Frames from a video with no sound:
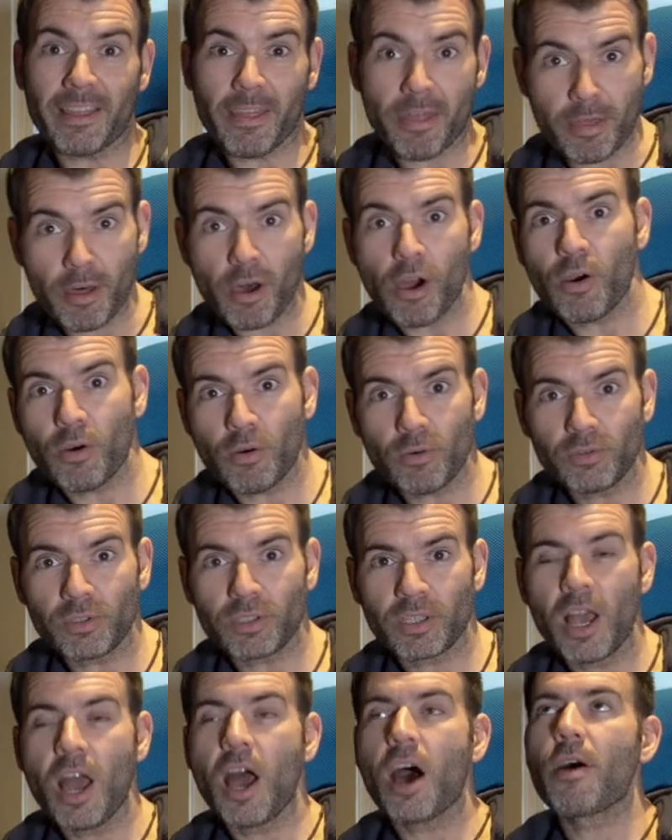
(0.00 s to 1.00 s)
And
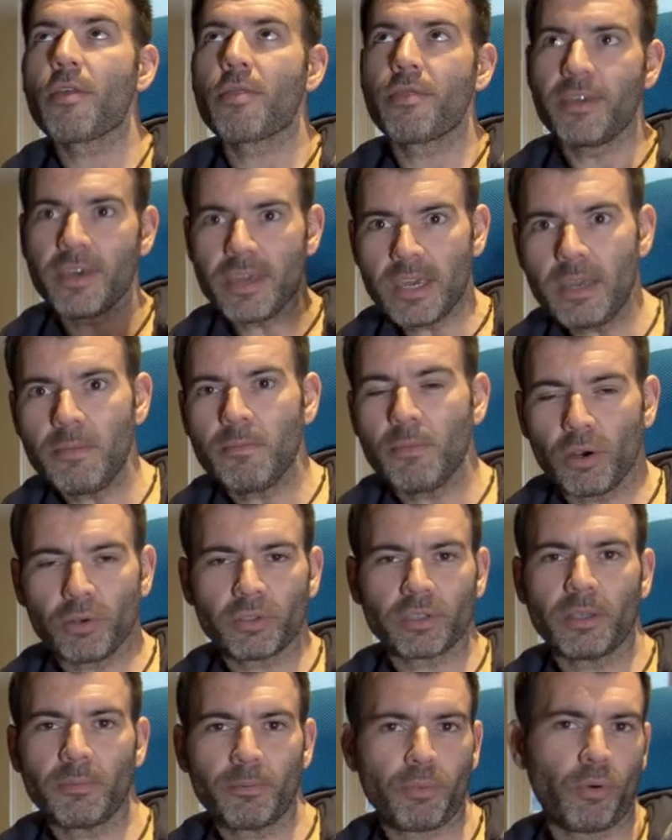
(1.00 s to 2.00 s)
those are the
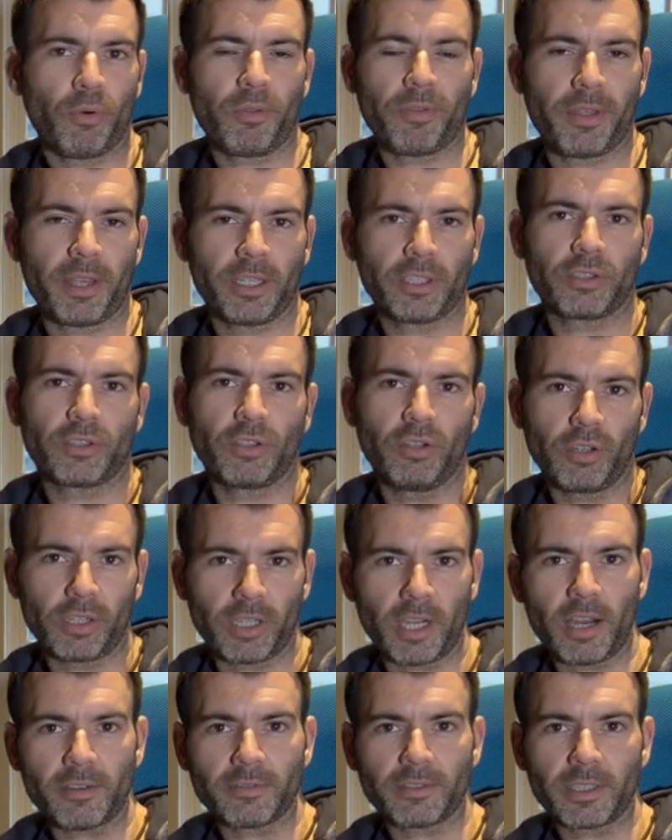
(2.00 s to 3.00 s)
most important things to
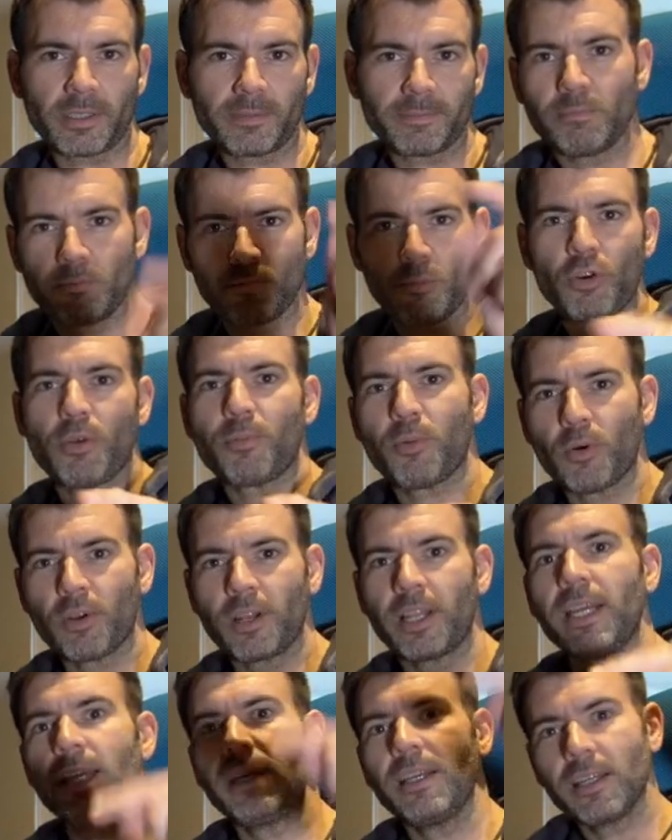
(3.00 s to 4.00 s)
look after. More
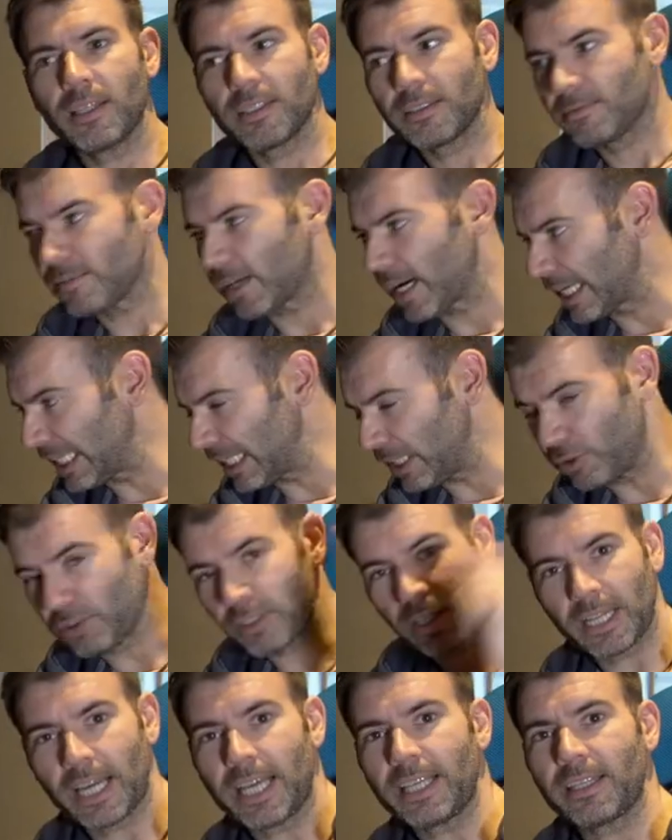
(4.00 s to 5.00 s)
importantly, I need you
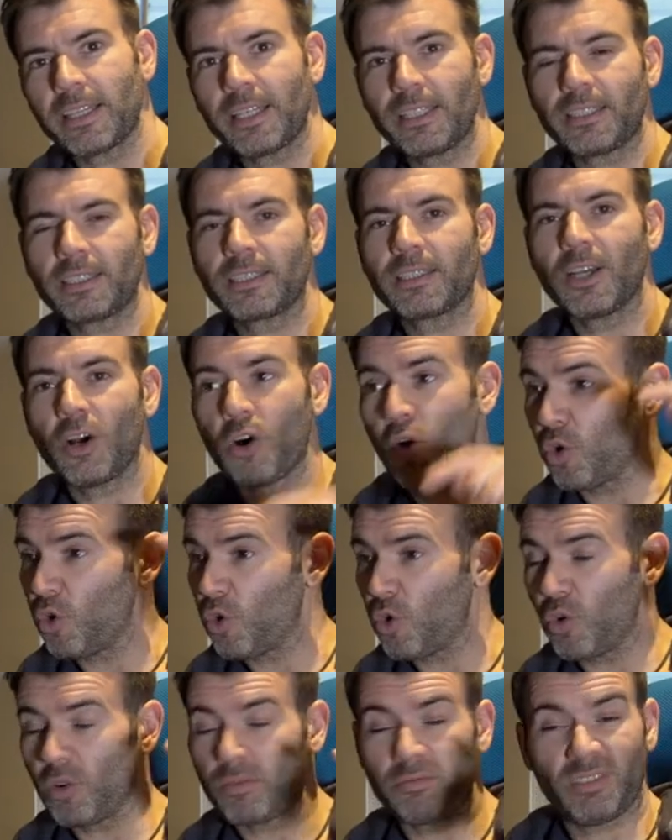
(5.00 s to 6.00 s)
to like this,
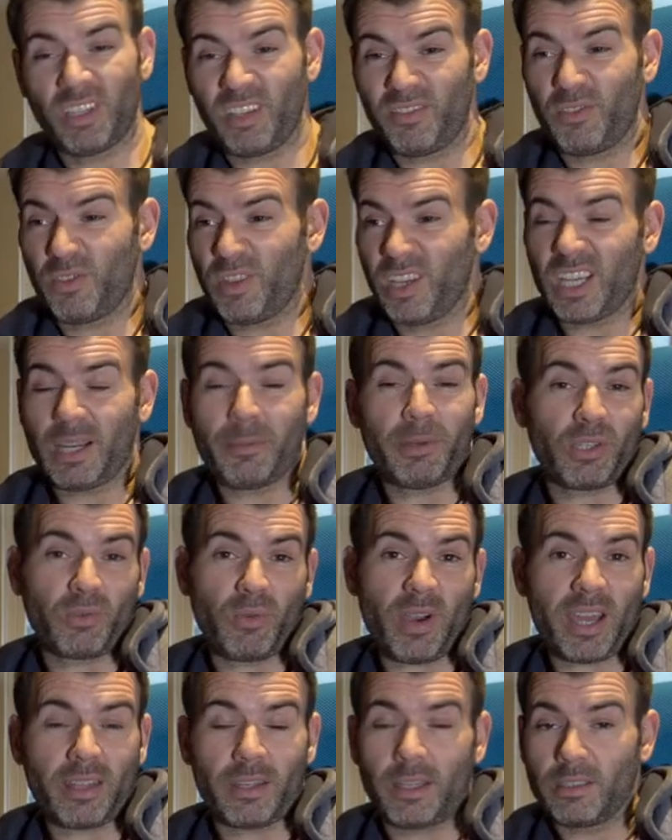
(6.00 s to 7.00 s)
or if you think I'm a
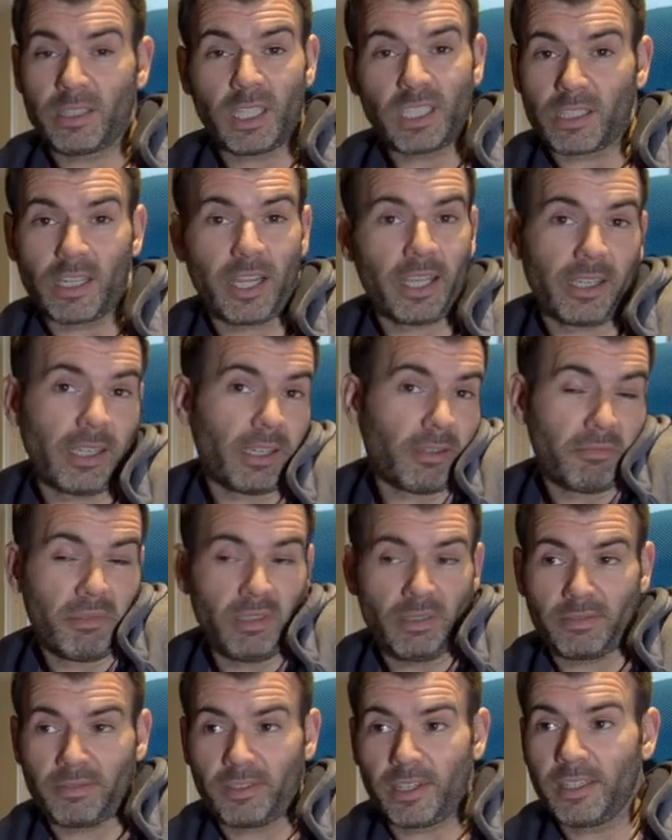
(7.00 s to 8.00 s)
twat, then dislike it.
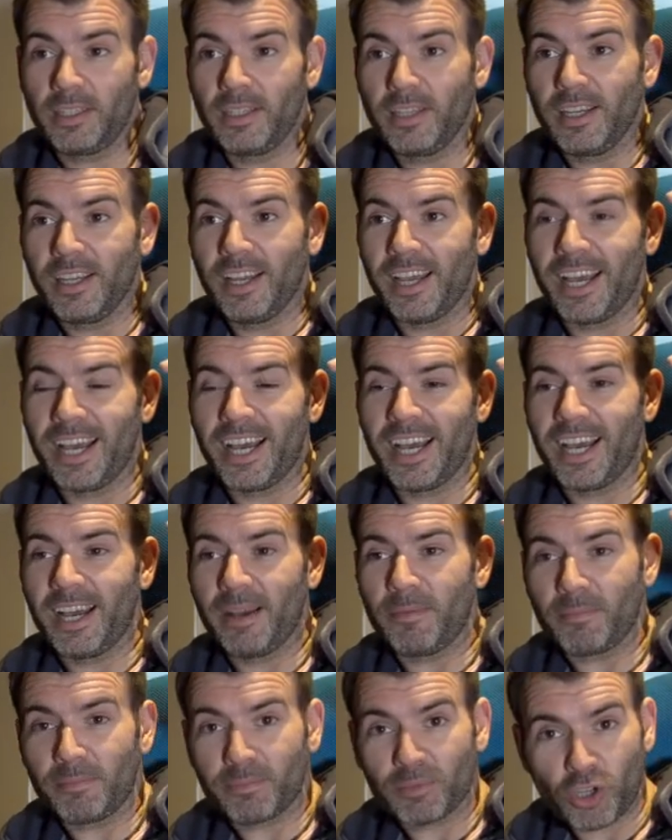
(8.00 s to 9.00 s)
That's fine.
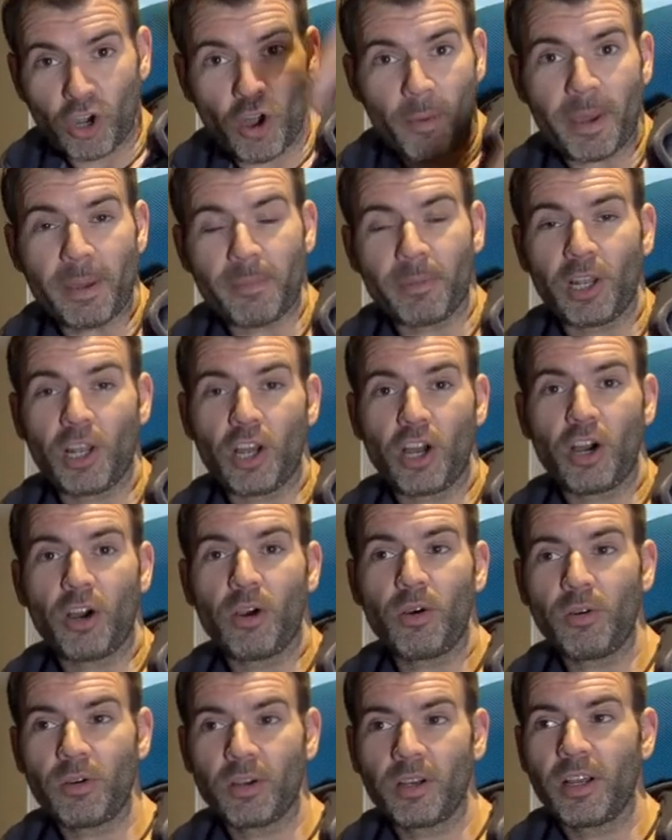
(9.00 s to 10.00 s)
Uh, comment
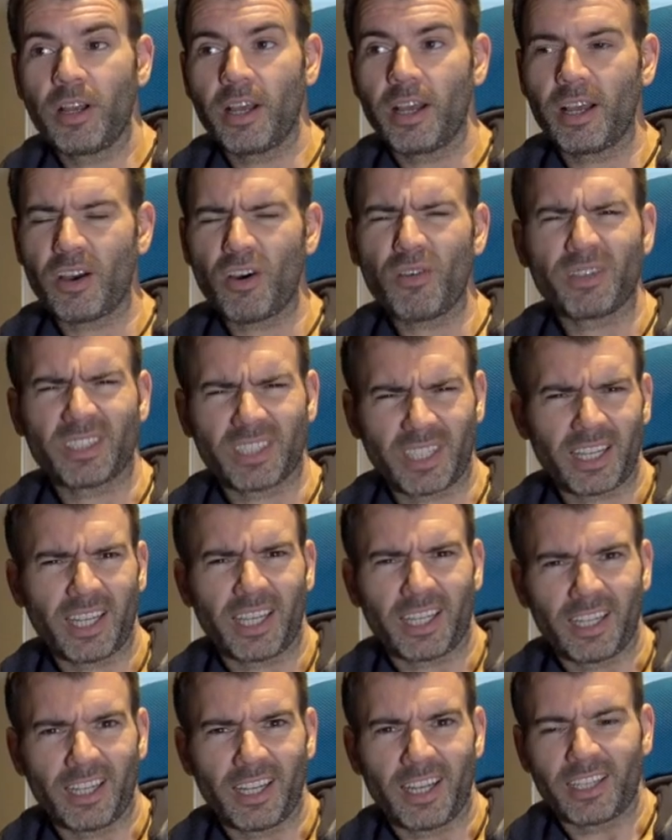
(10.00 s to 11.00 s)
below. Obviously, I'd
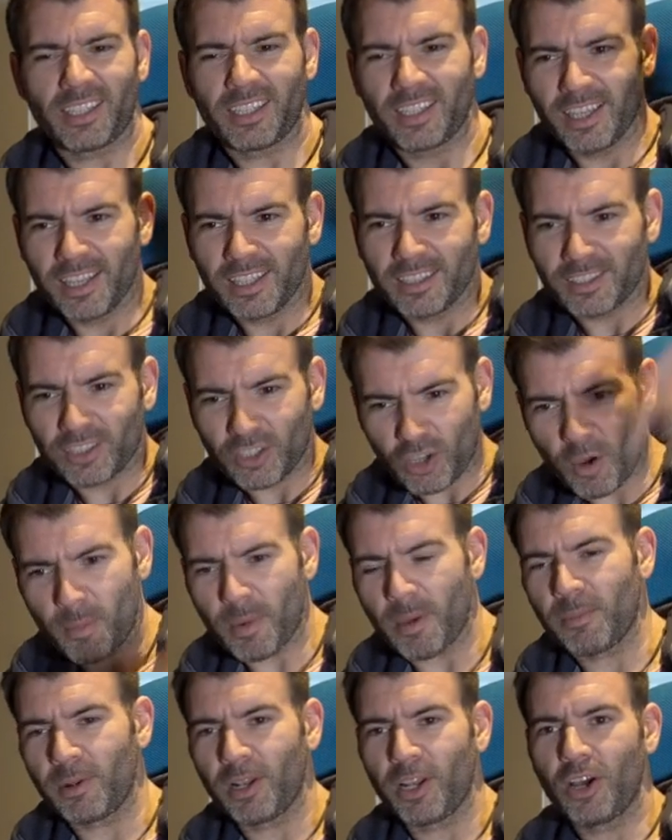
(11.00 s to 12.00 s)
like a like.
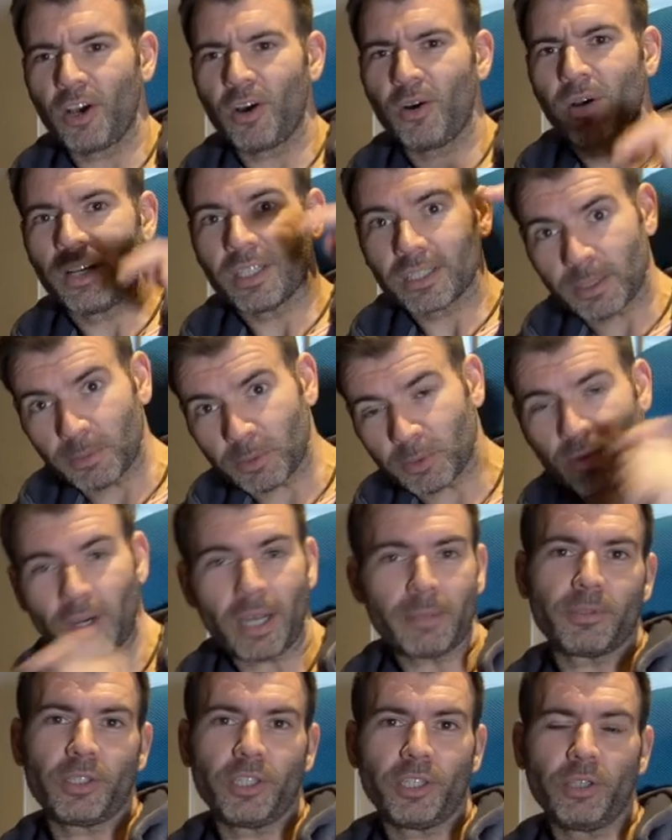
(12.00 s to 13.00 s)
Comment below.
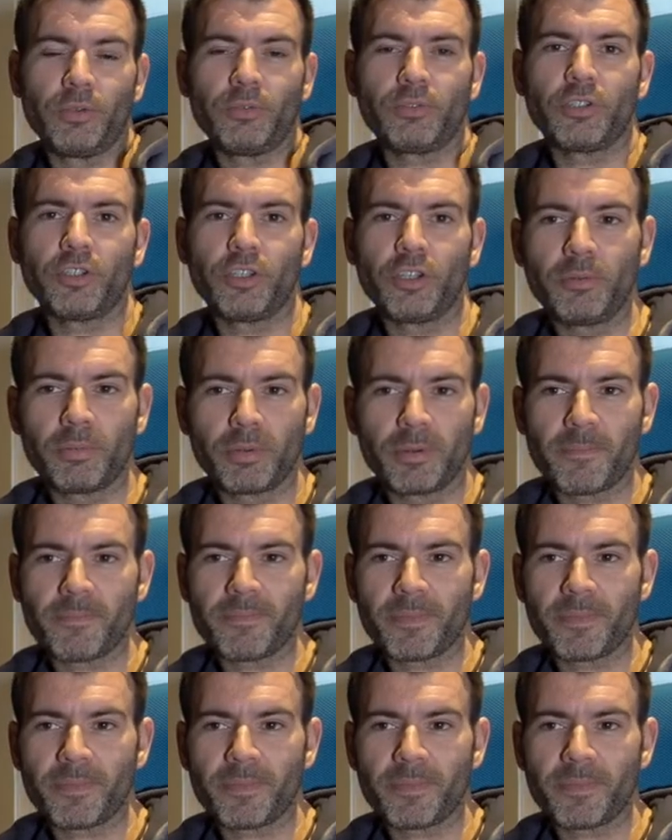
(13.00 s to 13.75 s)
Subscribe to the YouTube.